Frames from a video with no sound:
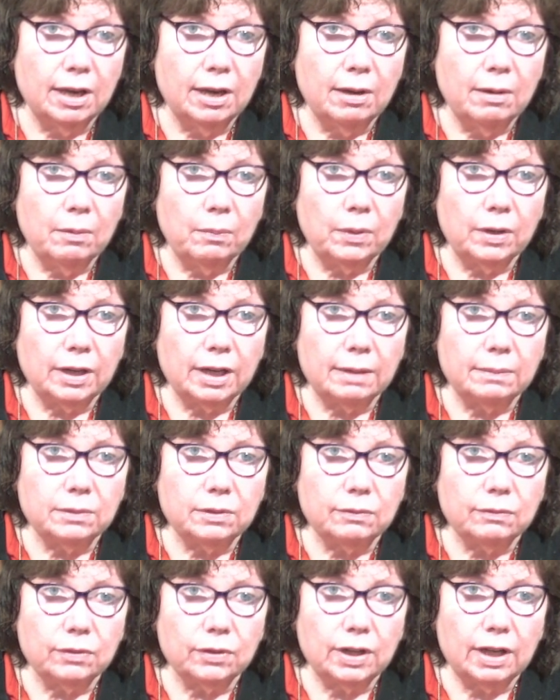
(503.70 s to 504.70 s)
When it comes to
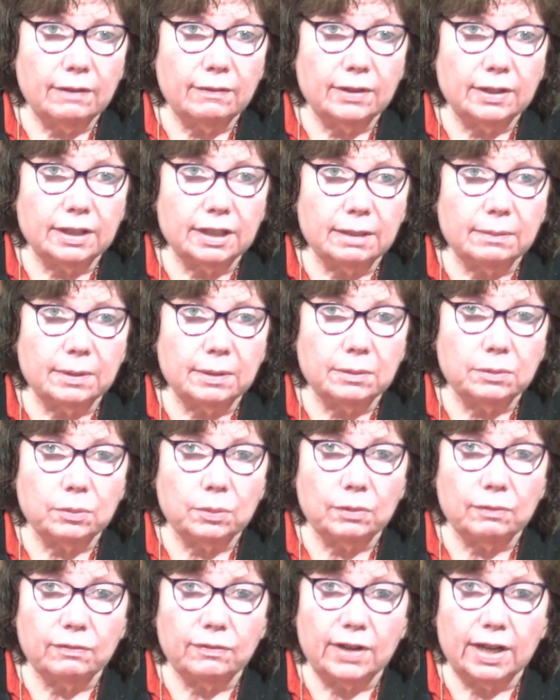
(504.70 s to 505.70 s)
forgiving, sometimes
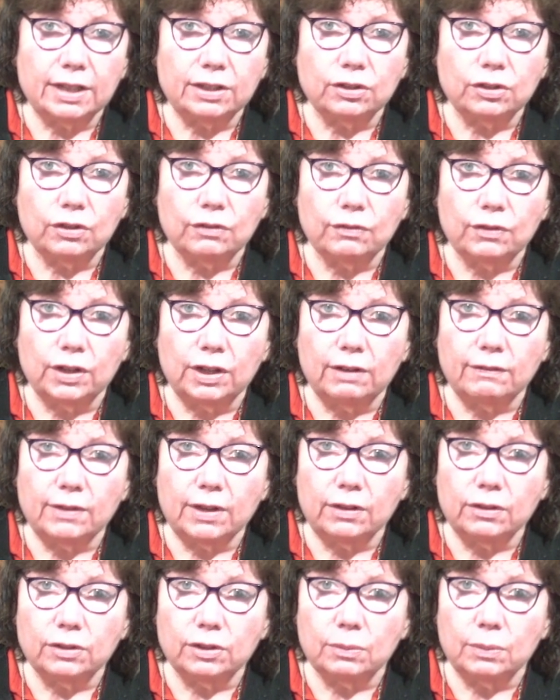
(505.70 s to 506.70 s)
we're faster to forgive
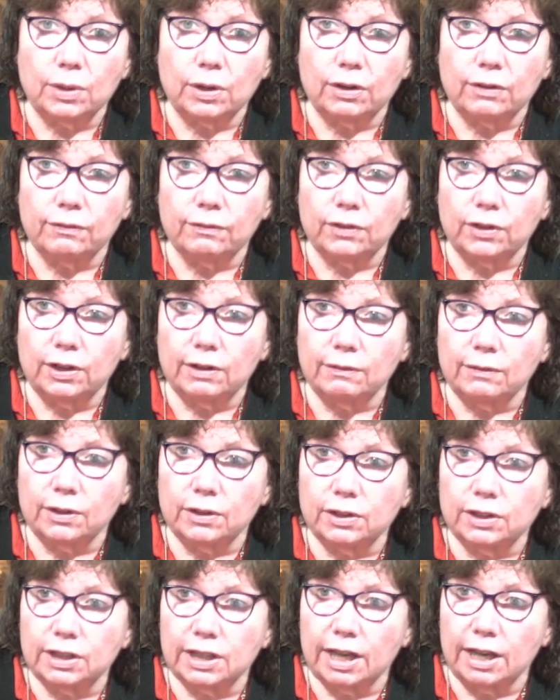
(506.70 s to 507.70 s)
others than we are to forgive
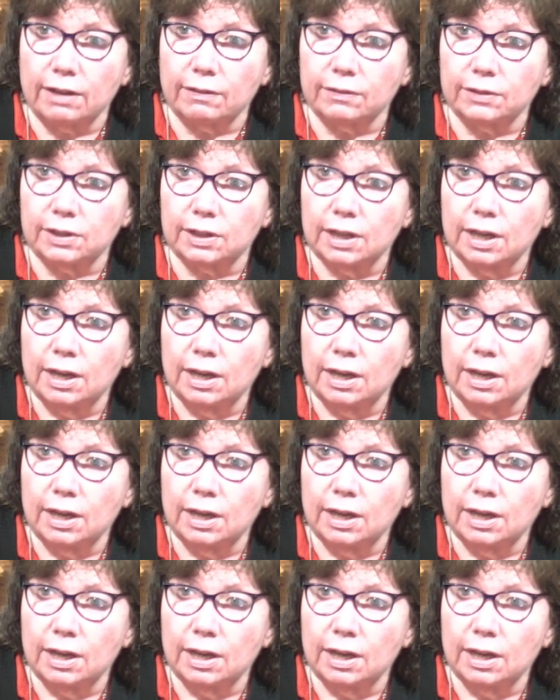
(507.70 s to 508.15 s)
ourselves.